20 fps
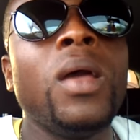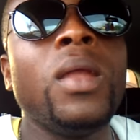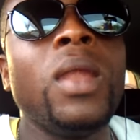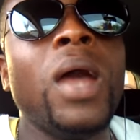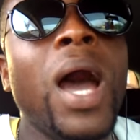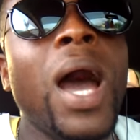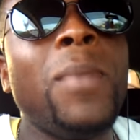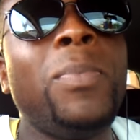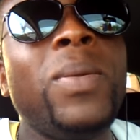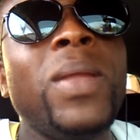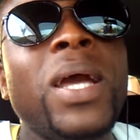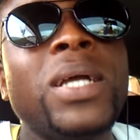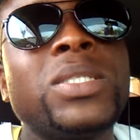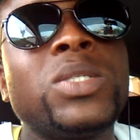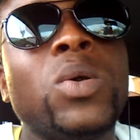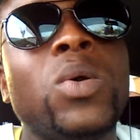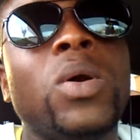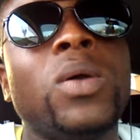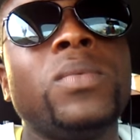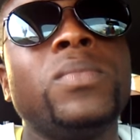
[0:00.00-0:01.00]
Now player
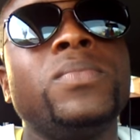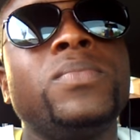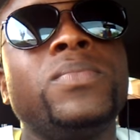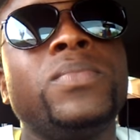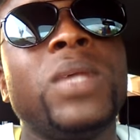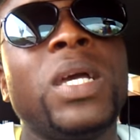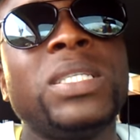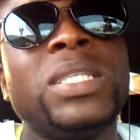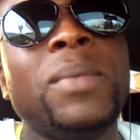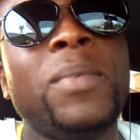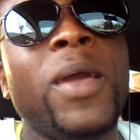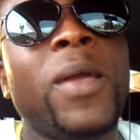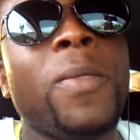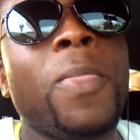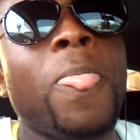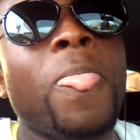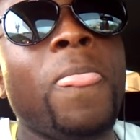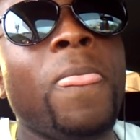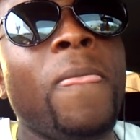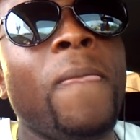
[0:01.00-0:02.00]
too. You see me?
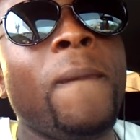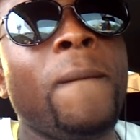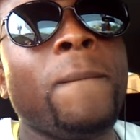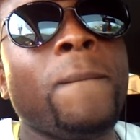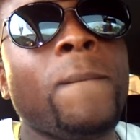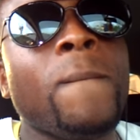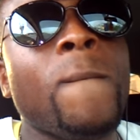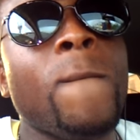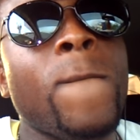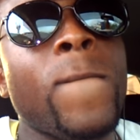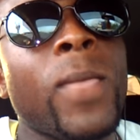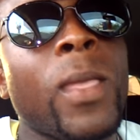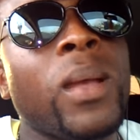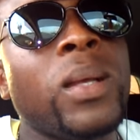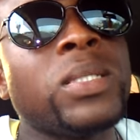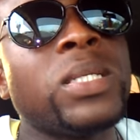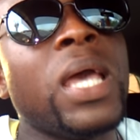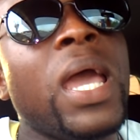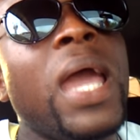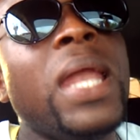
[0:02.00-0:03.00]

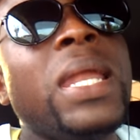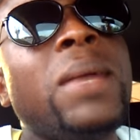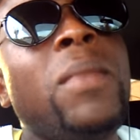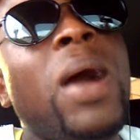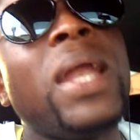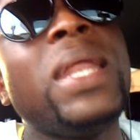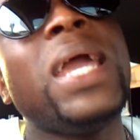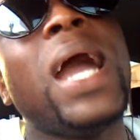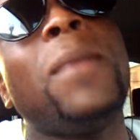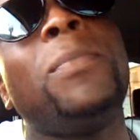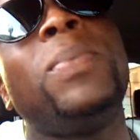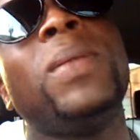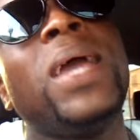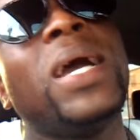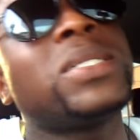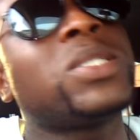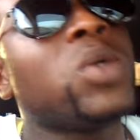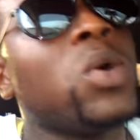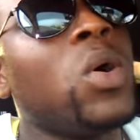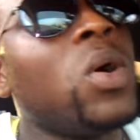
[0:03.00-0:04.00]
So anybody a
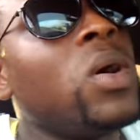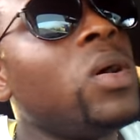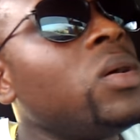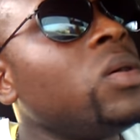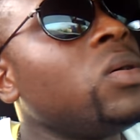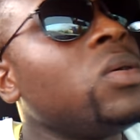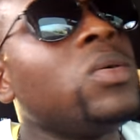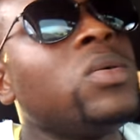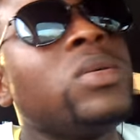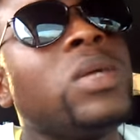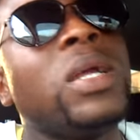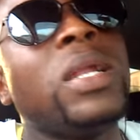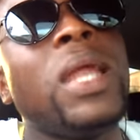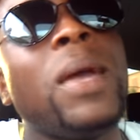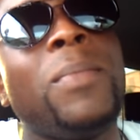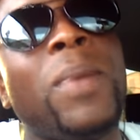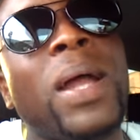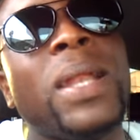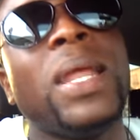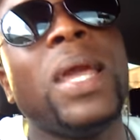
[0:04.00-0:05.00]
player too, they
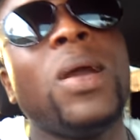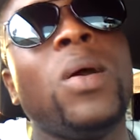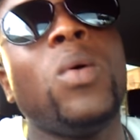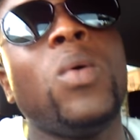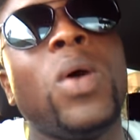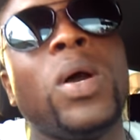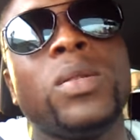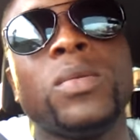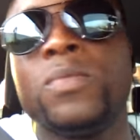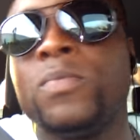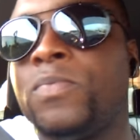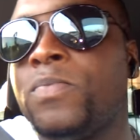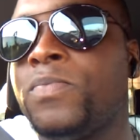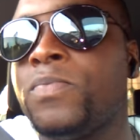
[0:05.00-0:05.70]
never know one.